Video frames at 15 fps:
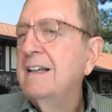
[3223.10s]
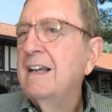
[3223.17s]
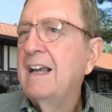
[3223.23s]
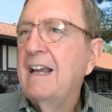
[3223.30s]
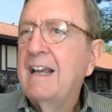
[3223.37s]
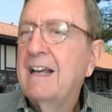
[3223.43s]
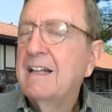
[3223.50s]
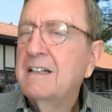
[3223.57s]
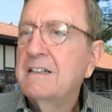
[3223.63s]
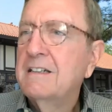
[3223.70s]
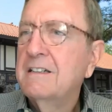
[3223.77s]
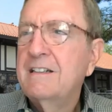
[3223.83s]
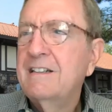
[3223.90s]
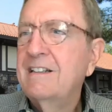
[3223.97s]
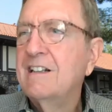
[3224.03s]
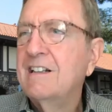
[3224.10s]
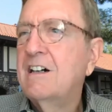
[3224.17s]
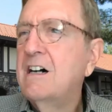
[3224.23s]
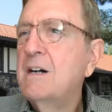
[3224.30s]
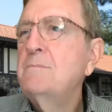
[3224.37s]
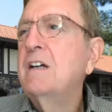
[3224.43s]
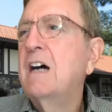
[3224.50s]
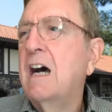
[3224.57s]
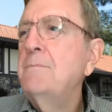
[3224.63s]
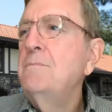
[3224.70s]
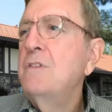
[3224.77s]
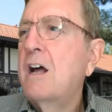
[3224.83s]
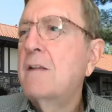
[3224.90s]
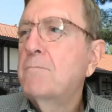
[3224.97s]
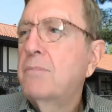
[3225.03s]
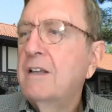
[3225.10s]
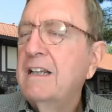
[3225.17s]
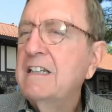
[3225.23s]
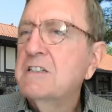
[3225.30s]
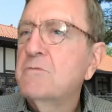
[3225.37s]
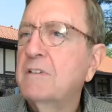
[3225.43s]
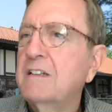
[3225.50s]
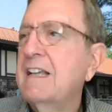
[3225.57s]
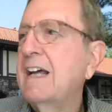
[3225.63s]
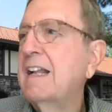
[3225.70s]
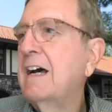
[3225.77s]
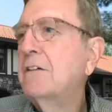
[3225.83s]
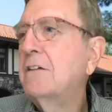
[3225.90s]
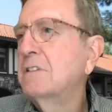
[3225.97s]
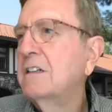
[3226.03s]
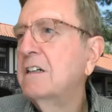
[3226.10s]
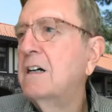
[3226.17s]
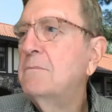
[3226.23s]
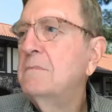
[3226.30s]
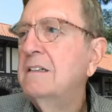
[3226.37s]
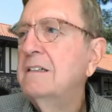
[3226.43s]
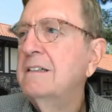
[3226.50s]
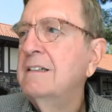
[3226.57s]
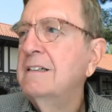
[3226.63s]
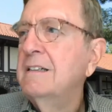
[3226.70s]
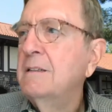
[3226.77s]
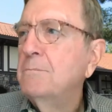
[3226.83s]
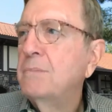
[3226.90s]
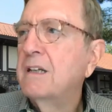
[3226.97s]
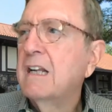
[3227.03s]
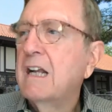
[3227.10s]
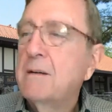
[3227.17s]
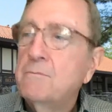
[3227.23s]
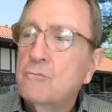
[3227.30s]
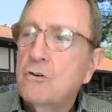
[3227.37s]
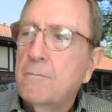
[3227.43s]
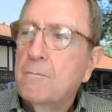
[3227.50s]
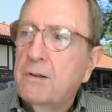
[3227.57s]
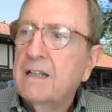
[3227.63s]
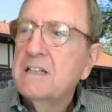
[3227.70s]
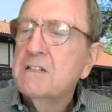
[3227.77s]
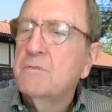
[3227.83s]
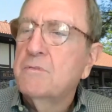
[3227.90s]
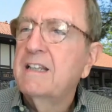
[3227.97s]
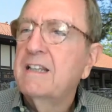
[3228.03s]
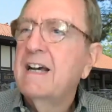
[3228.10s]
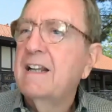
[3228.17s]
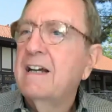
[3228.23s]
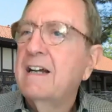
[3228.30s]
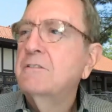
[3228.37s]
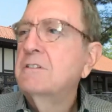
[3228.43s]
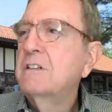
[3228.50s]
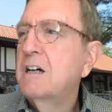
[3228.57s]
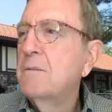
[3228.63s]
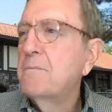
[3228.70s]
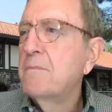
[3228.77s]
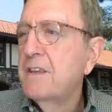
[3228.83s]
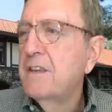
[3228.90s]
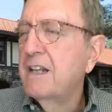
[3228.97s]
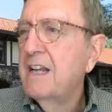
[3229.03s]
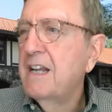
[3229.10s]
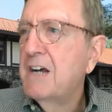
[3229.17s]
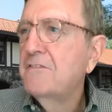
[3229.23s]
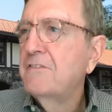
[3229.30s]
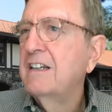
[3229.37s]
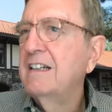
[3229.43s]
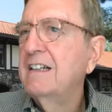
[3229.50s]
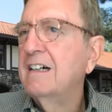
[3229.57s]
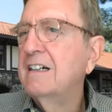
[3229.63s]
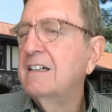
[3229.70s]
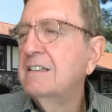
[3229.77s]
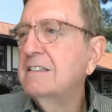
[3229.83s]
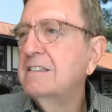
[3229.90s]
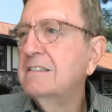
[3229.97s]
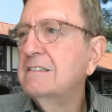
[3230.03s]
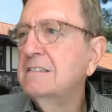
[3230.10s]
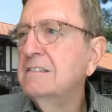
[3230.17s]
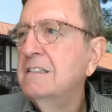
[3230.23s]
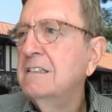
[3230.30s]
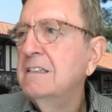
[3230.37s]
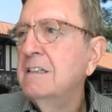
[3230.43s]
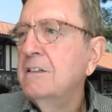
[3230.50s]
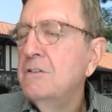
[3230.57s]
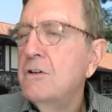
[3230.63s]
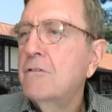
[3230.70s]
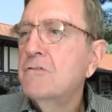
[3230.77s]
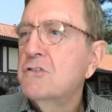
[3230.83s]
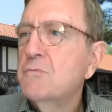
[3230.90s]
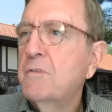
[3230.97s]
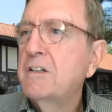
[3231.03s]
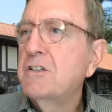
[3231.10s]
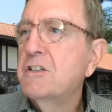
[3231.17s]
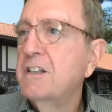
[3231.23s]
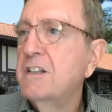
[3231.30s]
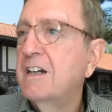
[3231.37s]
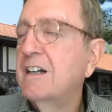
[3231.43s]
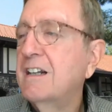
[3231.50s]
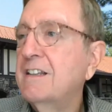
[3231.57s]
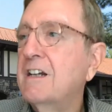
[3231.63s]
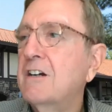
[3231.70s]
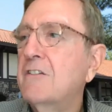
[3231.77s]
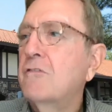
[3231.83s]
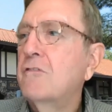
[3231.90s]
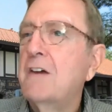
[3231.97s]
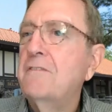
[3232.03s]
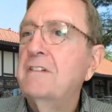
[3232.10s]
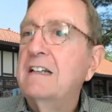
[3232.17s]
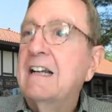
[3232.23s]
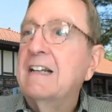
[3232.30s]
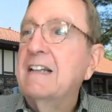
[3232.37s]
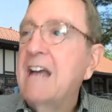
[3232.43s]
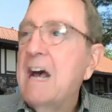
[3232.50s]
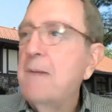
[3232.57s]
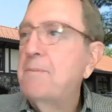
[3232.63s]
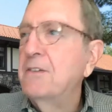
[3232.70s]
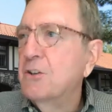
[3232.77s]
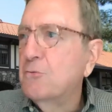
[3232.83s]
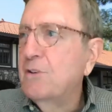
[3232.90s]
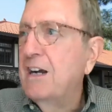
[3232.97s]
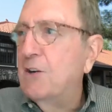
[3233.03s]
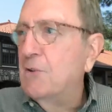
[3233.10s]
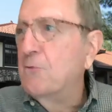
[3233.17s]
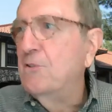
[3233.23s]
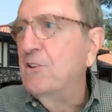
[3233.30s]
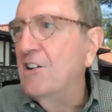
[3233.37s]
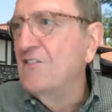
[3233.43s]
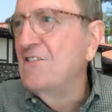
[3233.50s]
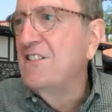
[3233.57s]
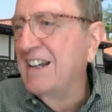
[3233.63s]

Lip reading: And I'm not pleased with that outcome. But I'm more pleased with that outcome than having no switch there, and therefore having a gap in the railroad.